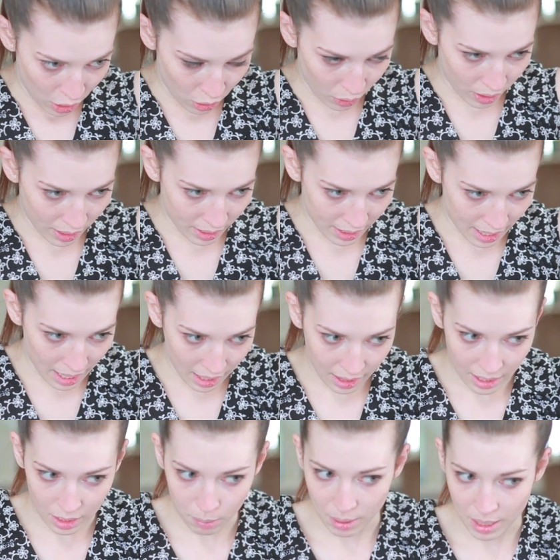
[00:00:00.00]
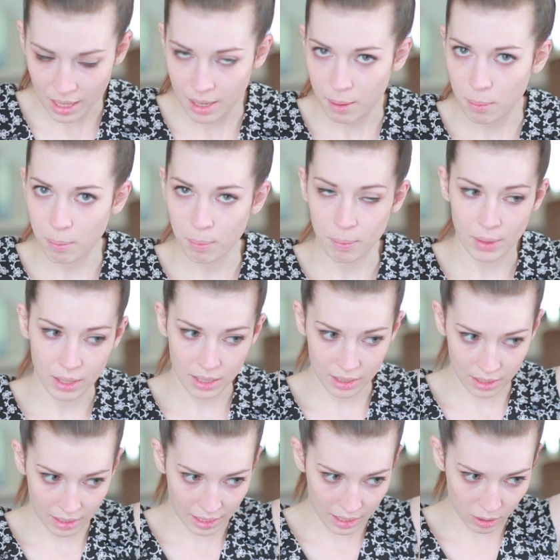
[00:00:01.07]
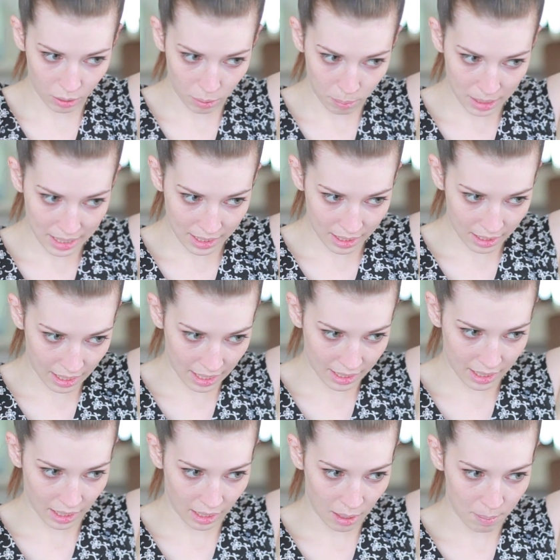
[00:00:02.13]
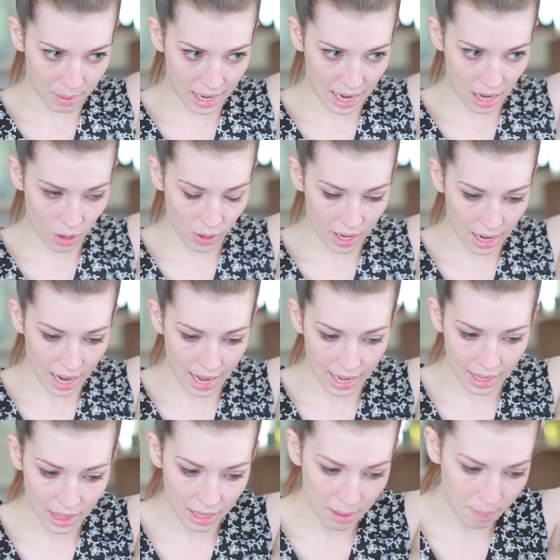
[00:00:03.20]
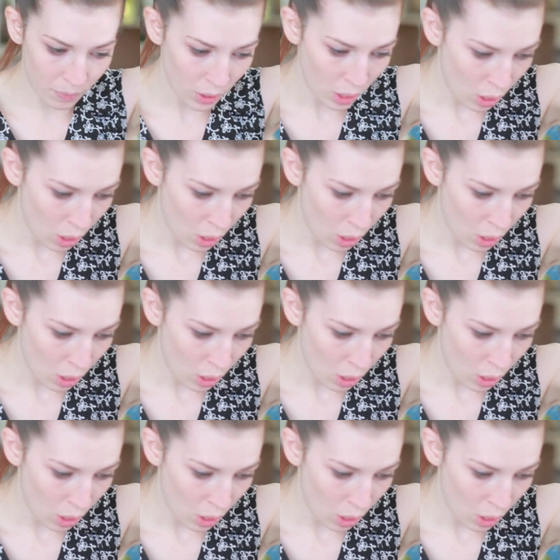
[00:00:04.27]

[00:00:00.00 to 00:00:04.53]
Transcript: You can take these little bits that stick up now and hide them,